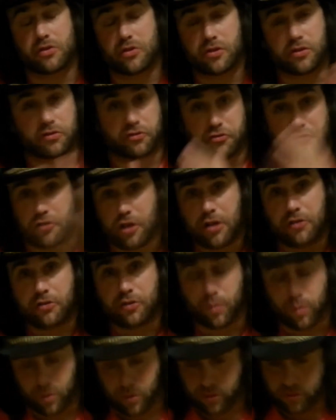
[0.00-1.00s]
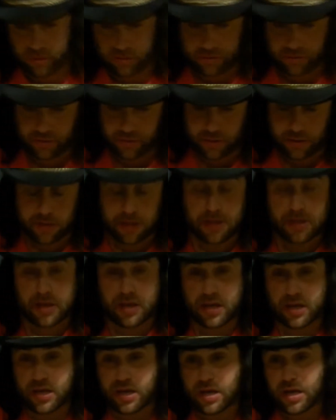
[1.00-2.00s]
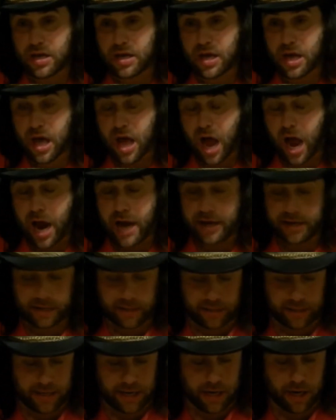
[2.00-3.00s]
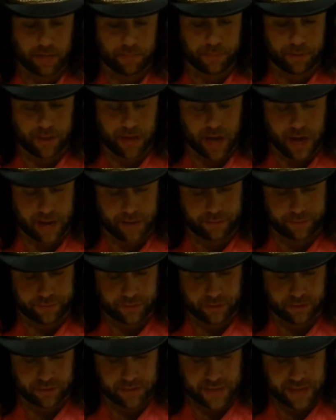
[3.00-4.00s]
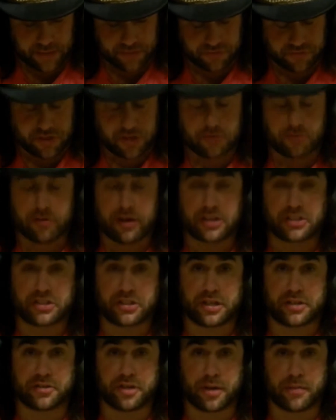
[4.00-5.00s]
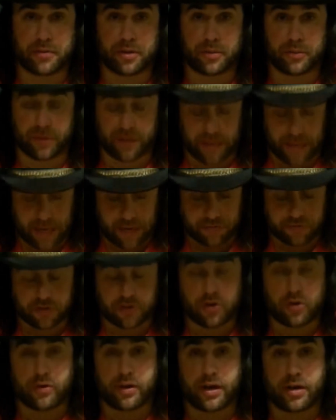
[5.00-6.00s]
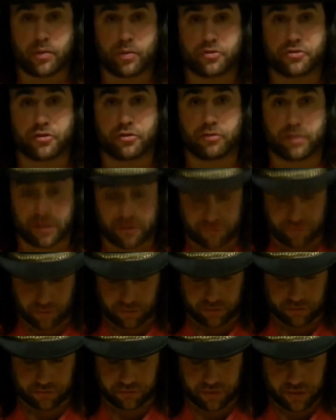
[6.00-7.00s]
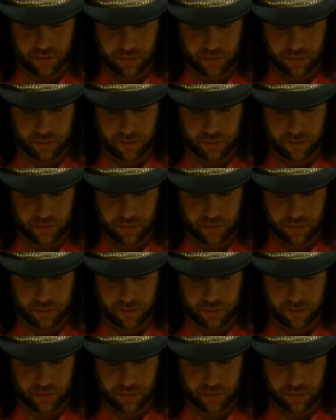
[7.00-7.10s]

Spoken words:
Stunned the world. I didn't care, but I feel that's the direction that WWE has to go down with their wrestlers.